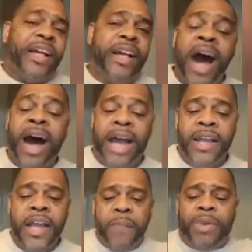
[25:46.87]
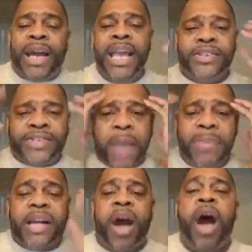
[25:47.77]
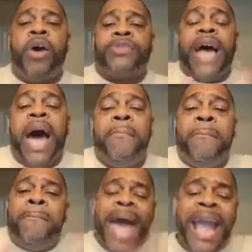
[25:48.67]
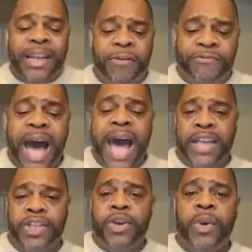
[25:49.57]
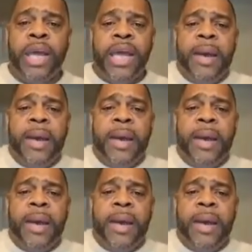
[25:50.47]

God. But he said, because I'm magnifying you,